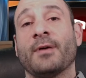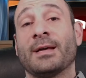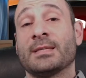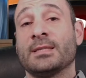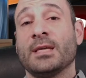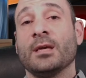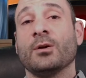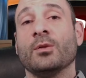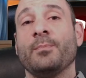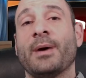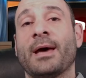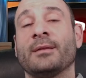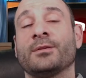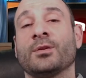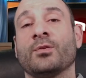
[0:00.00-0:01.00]
a single
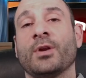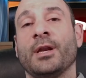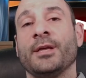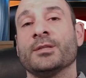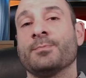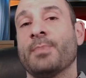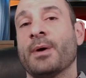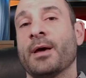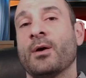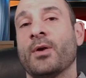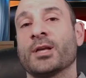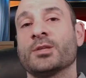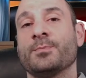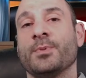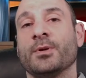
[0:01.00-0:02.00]
bet released by our
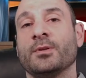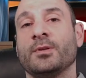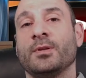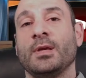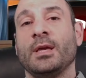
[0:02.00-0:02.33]
expert